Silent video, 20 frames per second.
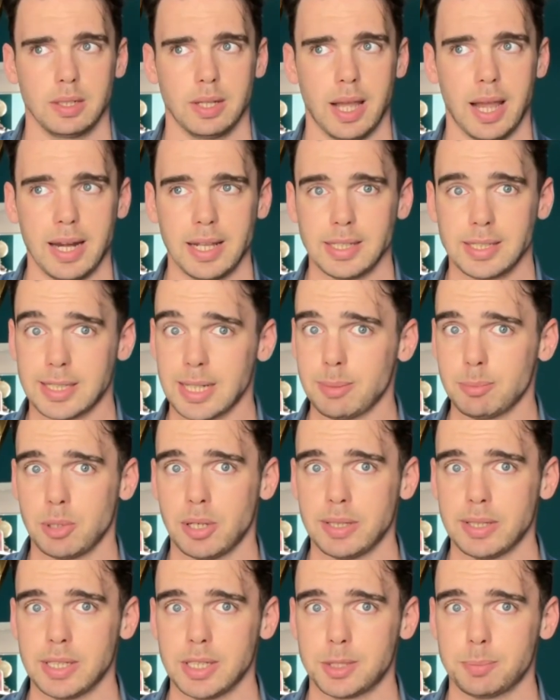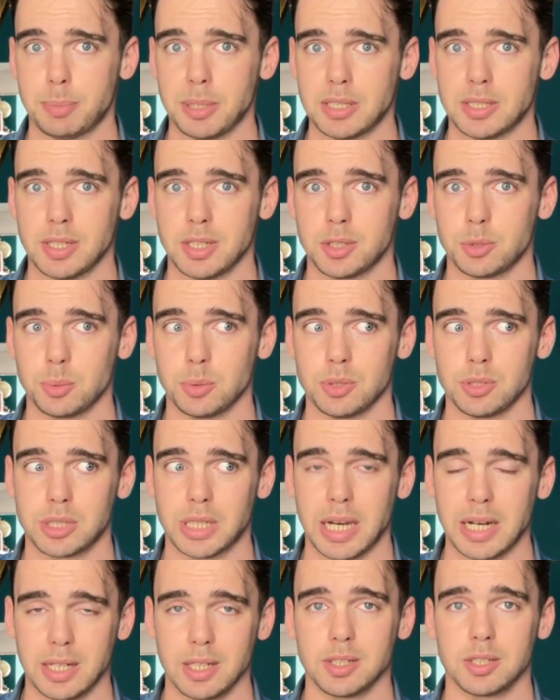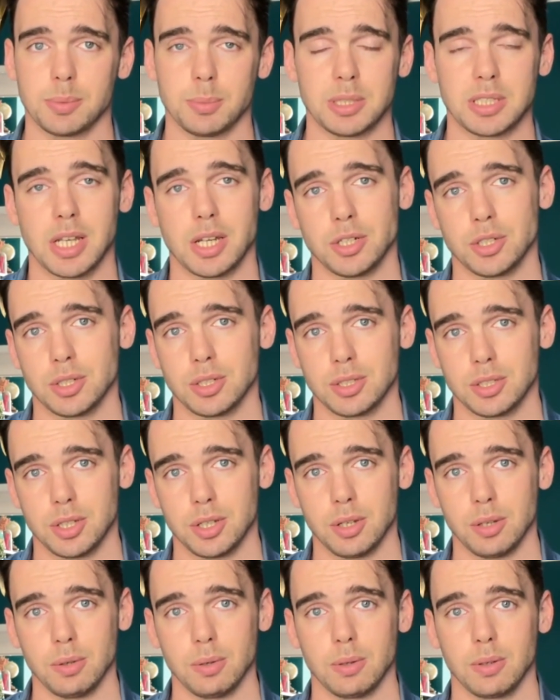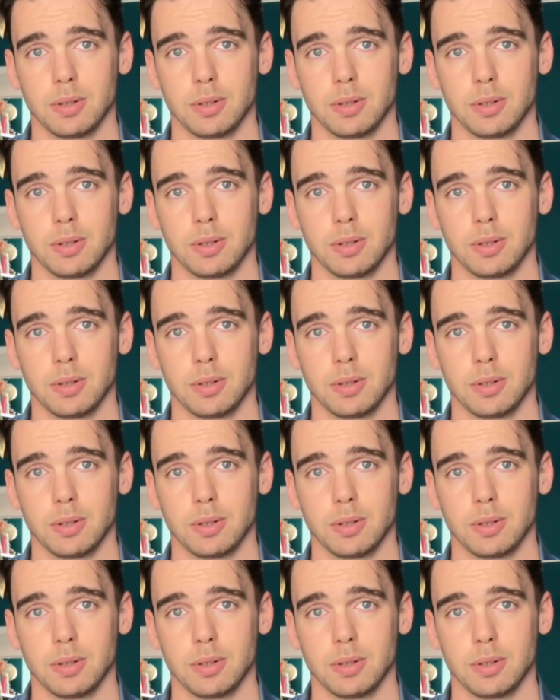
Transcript: And it seemed like this business was gaining some attention too.